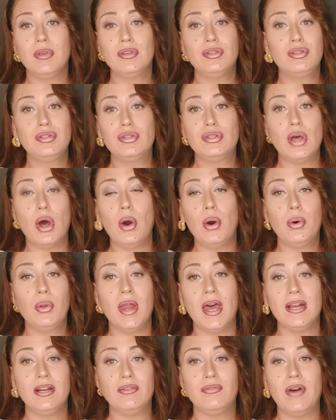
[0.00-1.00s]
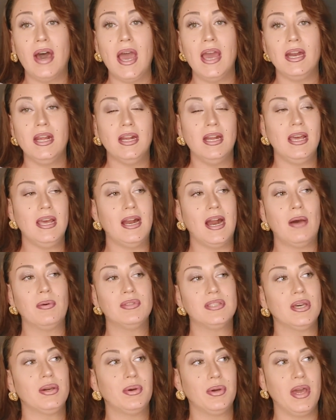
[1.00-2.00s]
so like divided and i
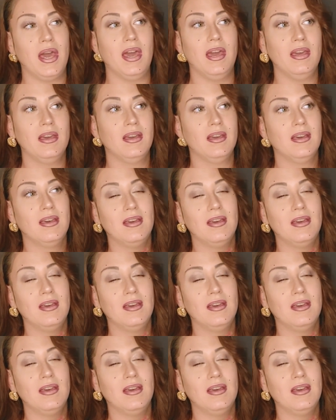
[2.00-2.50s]
was like okay